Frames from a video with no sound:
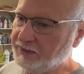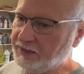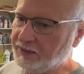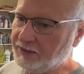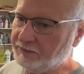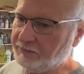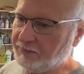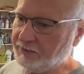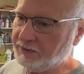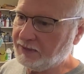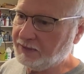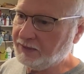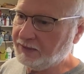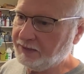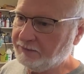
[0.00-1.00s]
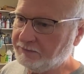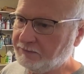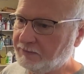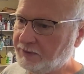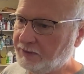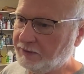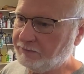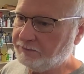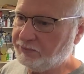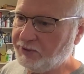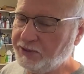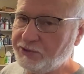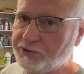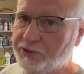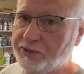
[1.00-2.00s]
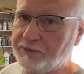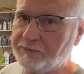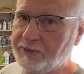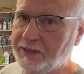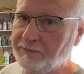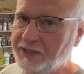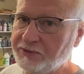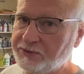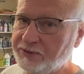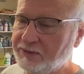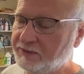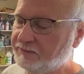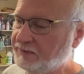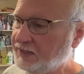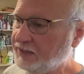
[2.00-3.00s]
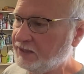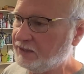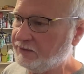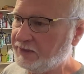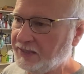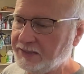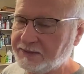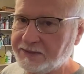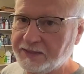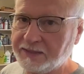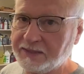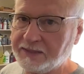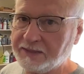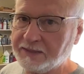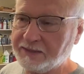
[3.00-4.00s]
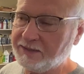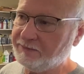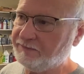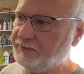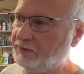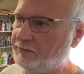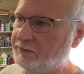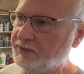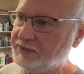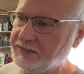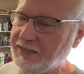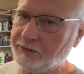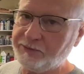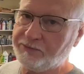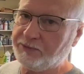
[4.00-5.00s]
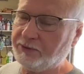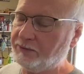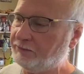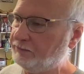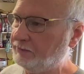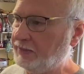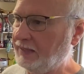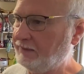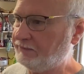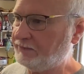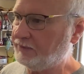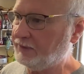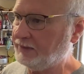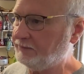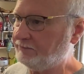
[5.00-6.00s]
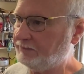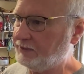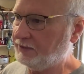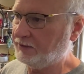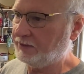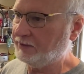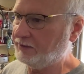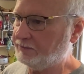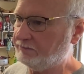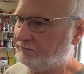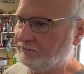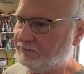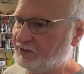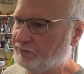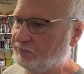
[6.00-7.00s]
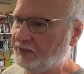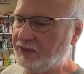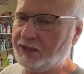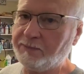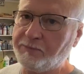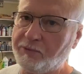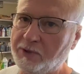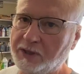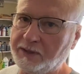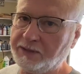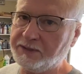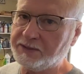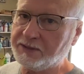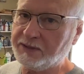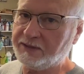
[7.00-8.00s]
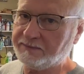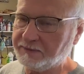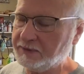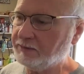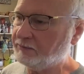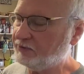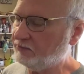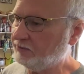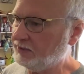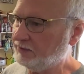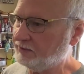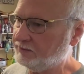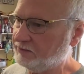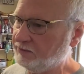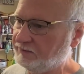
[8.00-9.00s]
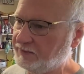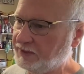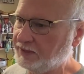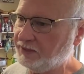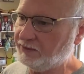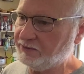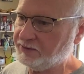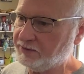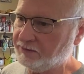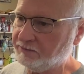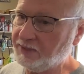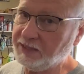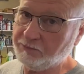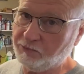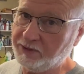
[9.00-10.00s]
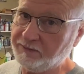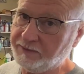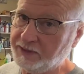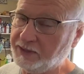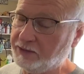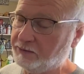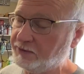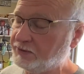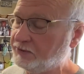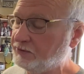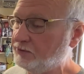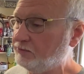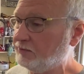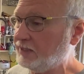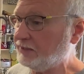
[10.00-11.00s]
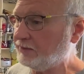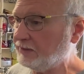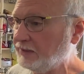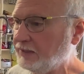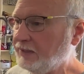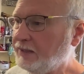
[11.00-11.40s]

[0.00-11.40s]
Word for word: Um, I, am pretty sure I mentioned in a video that, because uh, I'm filming this outro after I did all the split up work and stuff between the two videos, make one video into two rather.